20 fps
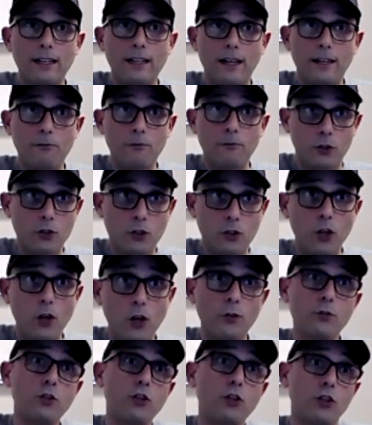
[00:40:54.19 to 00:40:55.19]
a, a
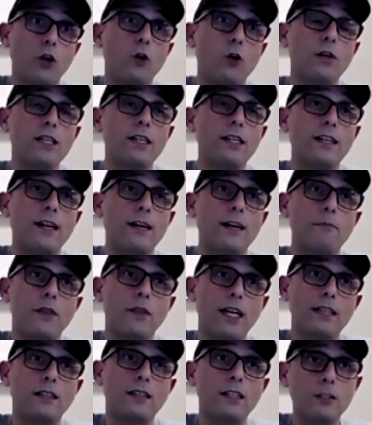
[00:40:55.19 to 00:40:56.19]
result showing them
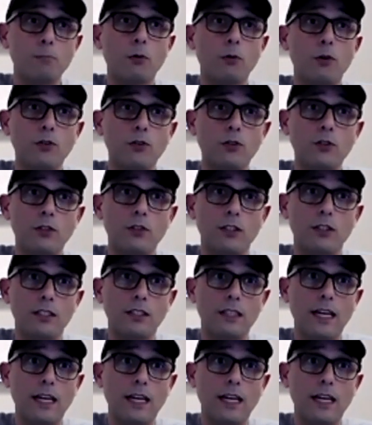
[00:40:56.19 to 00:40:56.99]
that this person